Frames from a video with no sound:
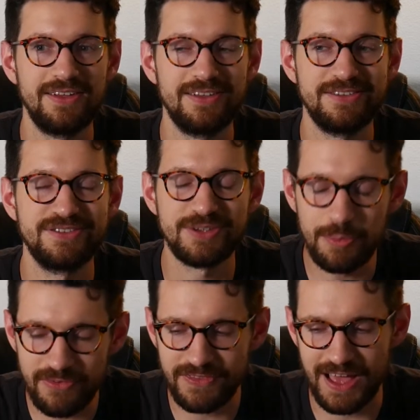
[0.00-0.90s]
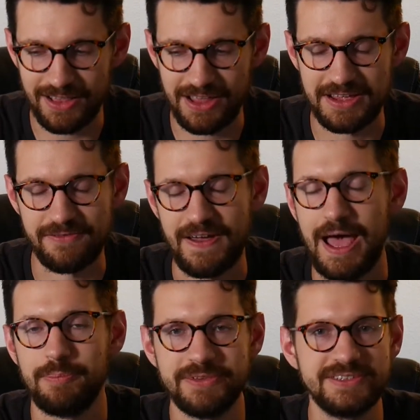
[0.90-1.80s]
some of that life
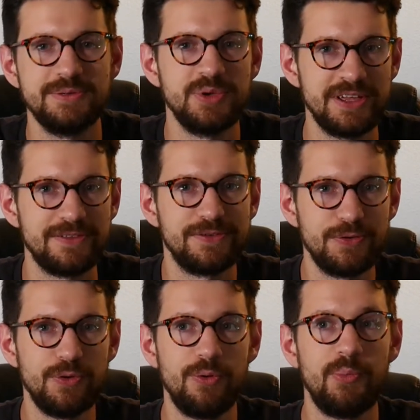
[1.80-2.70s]
happens to be at school,